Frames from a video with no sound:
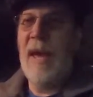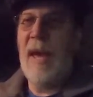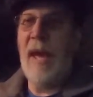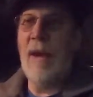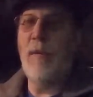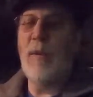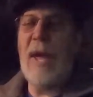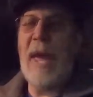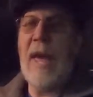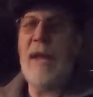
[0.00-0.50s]

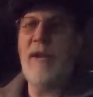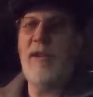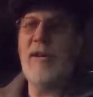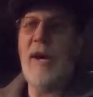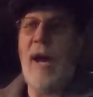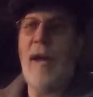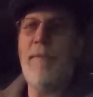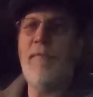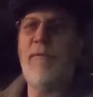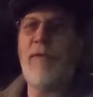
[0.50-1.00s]
and we had
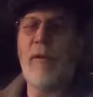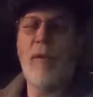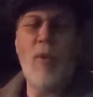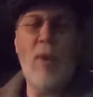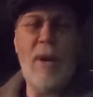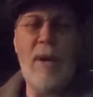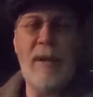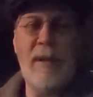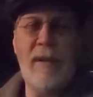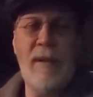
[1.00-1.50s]
time for
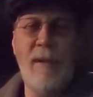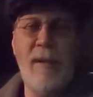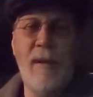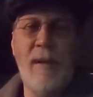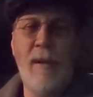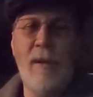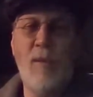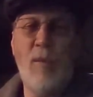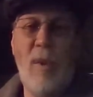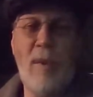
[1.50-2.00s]
one,
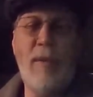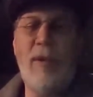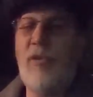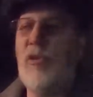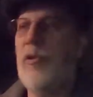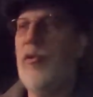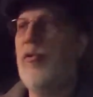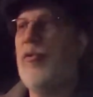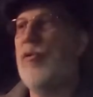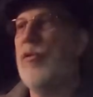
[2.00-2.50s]
we would
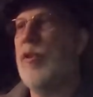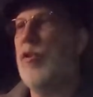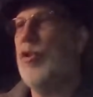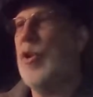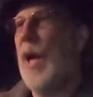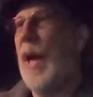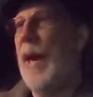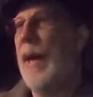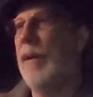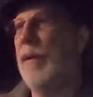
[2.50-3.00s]
choose the
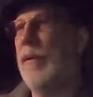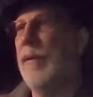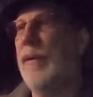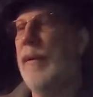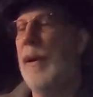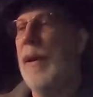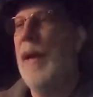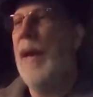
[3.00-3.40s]
child.